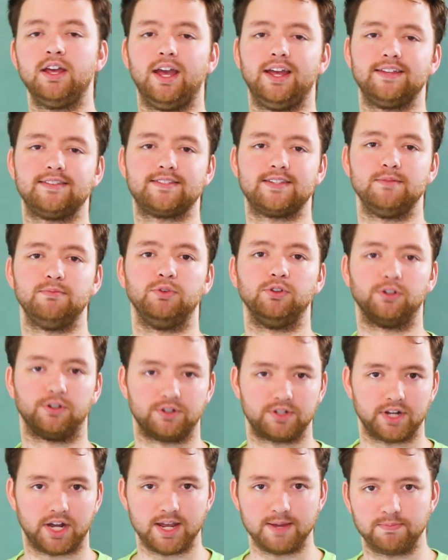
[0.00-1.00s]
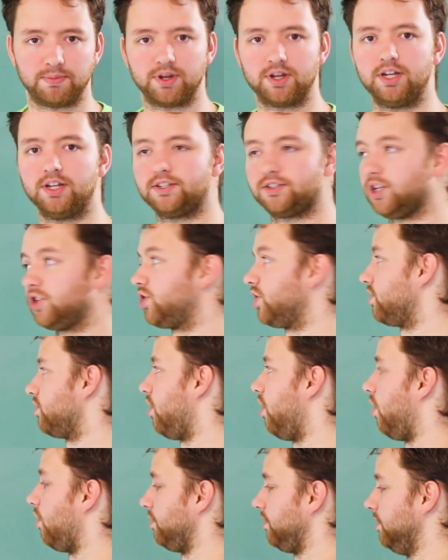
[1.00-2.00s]
a similar type, such as
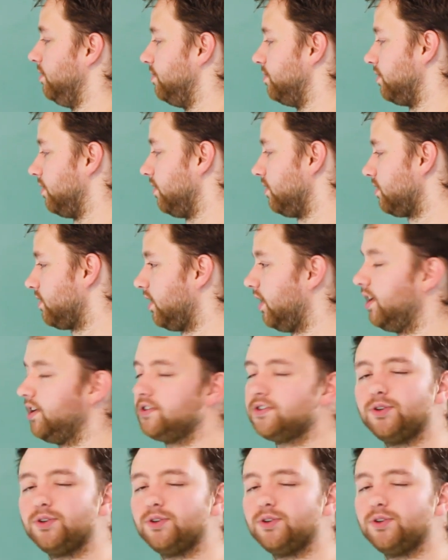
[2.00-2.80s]
all users.